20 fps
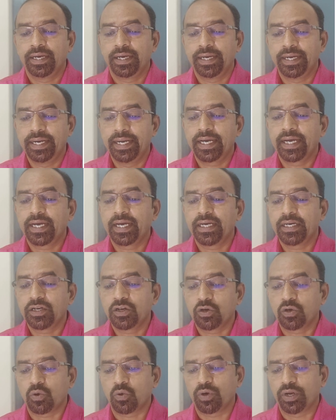
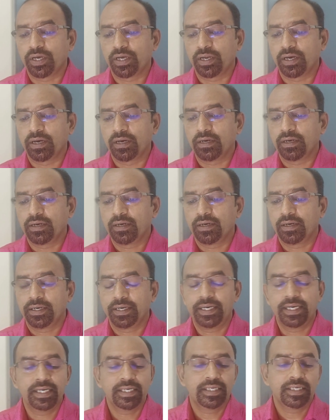Deccan Chronicle,
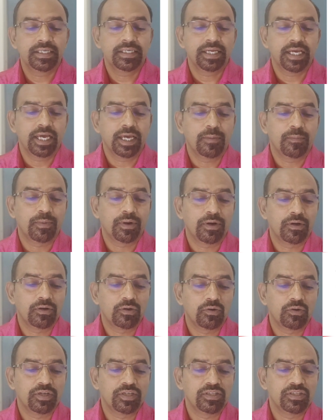dated April
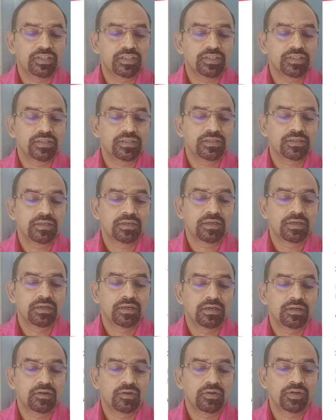26,
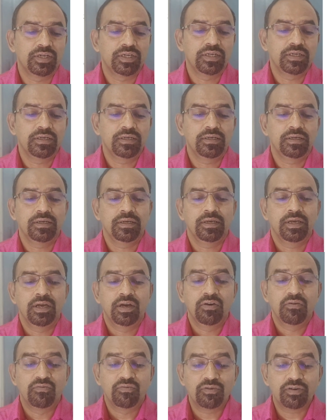20,
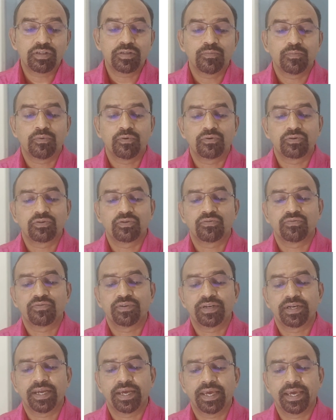for the post of
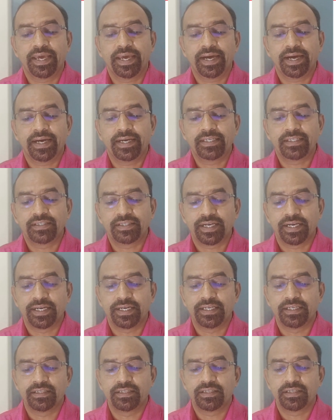an AI
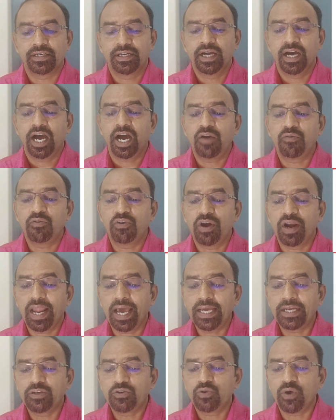scientist, I would
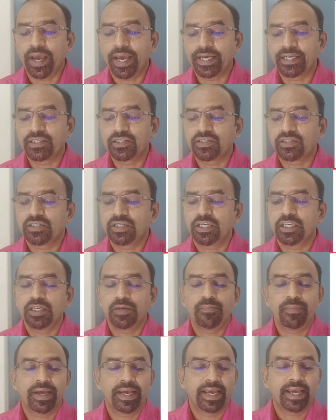like to
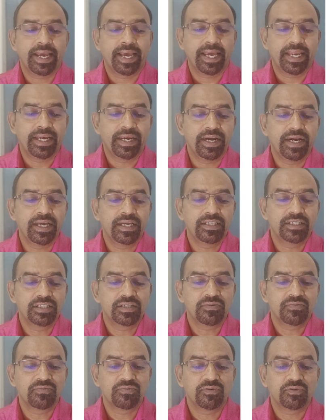extend my
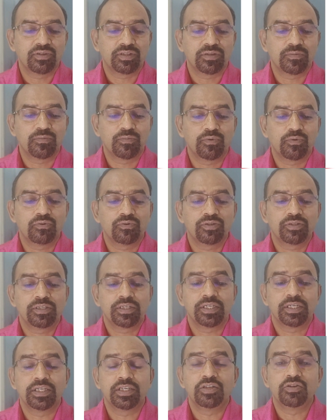candidature for the
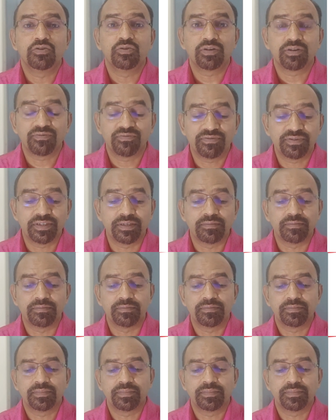post in your firm.